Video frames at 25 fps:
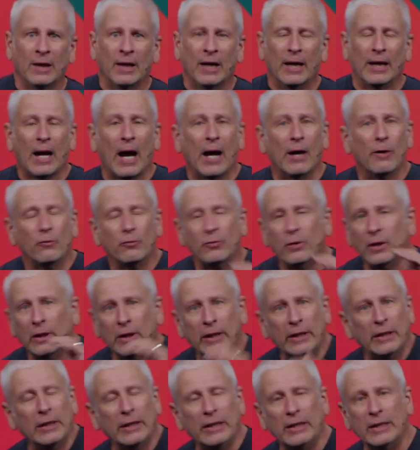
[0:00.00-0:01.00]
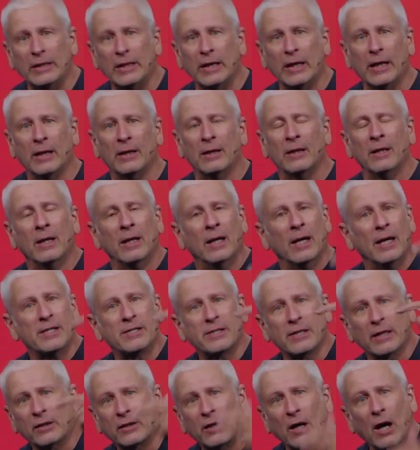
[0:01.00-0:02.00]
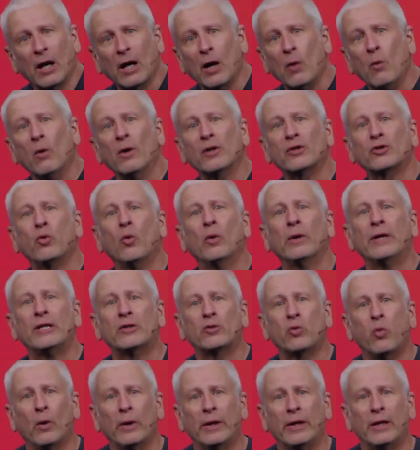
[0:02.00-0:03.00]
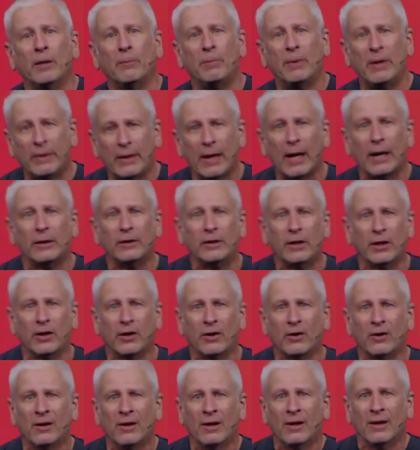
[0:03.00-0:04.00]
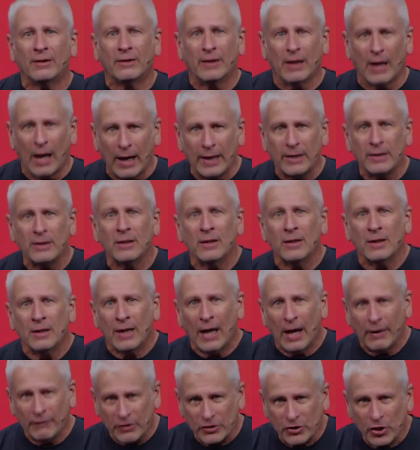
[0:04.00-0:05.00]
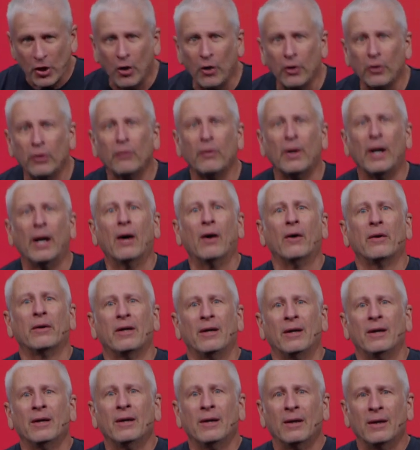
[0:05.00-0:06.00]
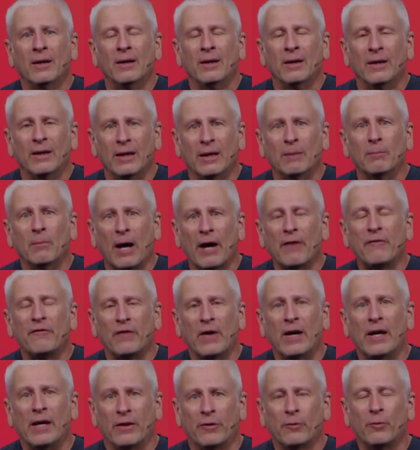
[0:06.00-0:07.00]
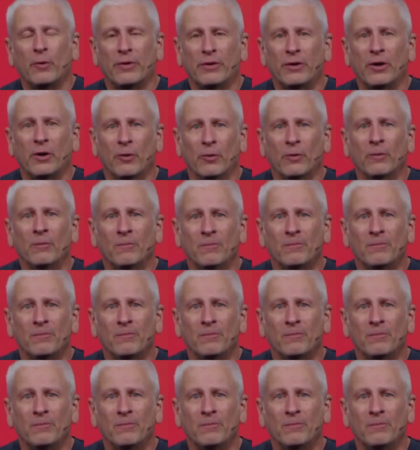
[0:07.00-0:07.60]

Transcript: And I really leaned in and said, God, I want twenty twenty to be that year that I have a turnaround in my faith with you.